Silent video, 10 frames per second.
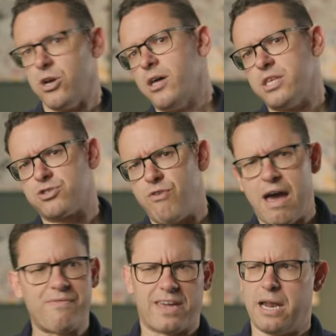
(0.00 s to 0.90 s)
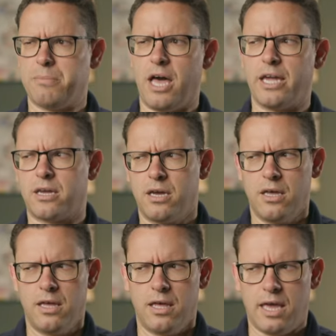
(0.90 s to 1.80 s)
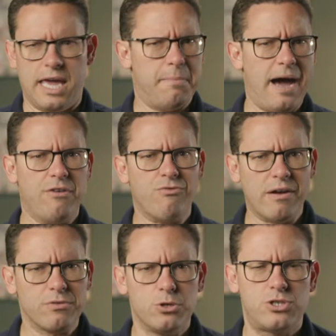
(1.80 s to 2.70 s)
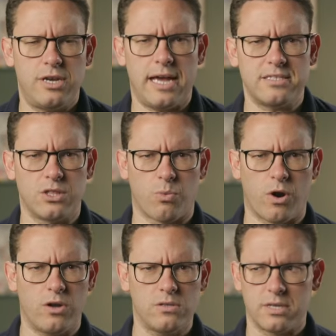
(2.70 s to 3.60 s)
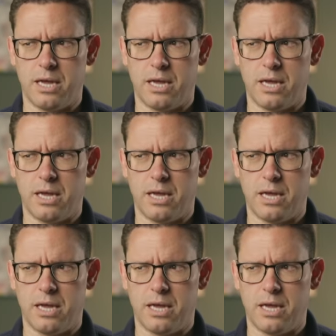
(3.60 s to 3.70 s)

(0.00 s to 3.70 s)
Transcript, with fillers: saw this graphic and I'm like, am I revolutionizing the world?